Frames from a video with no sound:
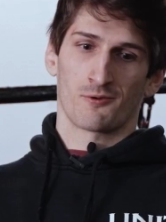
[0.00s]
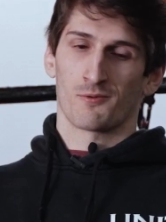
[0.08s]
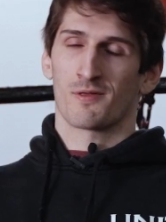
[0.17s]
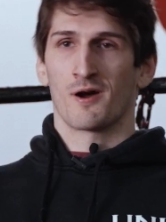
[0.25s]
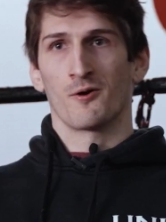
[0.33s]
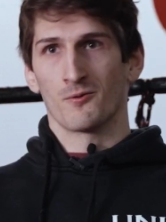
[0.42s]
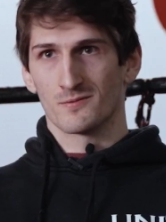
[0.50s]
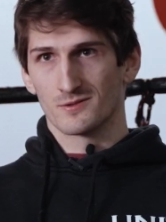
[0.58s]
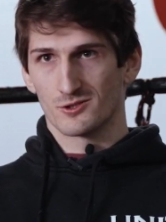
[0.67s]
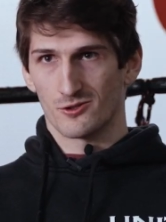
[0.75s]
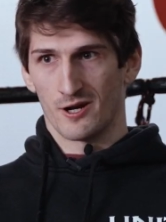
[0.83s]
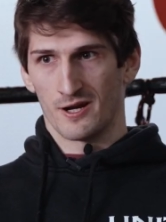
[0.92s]
without
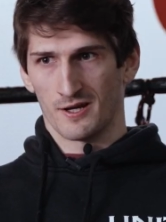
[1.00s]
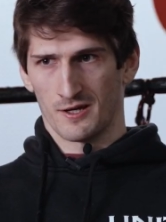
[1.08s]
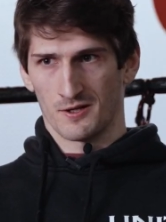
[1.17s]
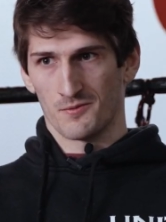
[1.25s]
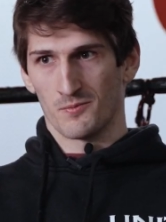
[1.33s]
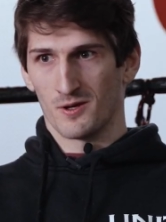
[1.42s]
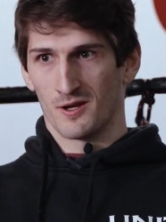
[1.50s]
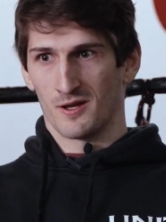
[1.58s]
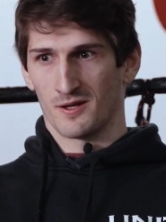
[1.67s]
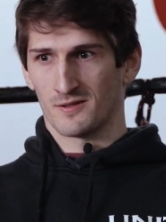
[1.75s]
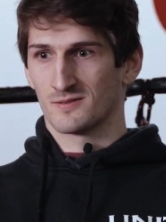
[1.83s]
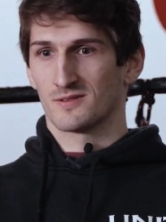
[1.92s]
training and
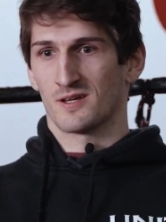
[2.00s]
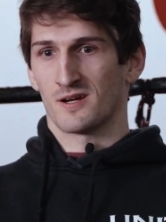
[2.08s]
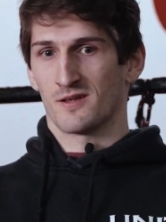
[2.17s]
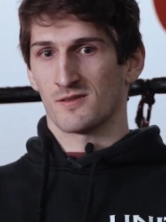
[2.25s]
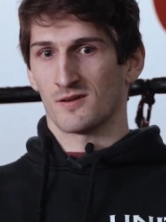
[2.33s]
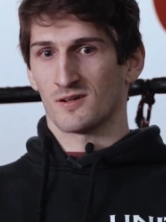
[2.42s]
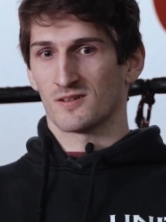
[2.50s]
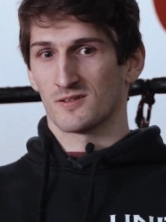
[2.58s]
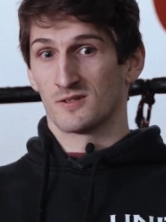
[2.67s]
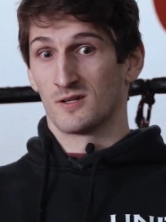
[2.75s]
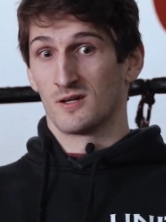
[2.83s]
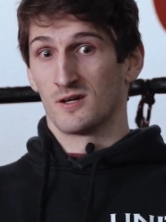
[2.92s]
competing, and I think
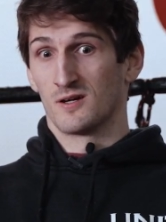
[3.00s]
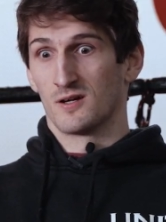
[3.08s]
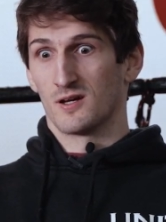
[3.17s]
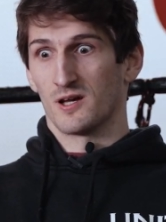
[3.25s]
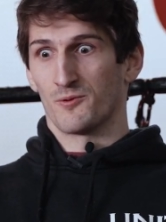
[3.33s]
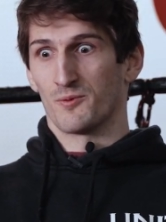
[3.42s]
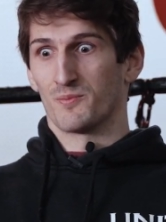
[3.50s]
it would